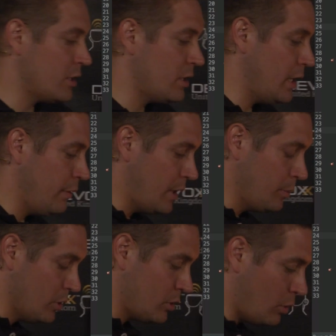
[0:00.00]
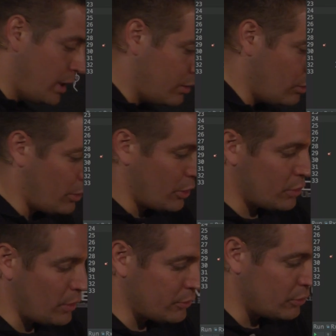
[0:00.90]
there's an event bus connecting all your
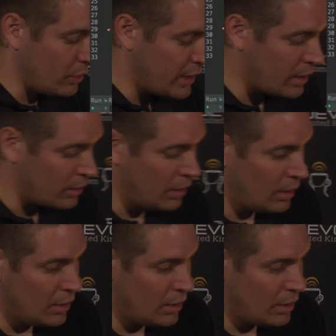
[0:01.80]
services together,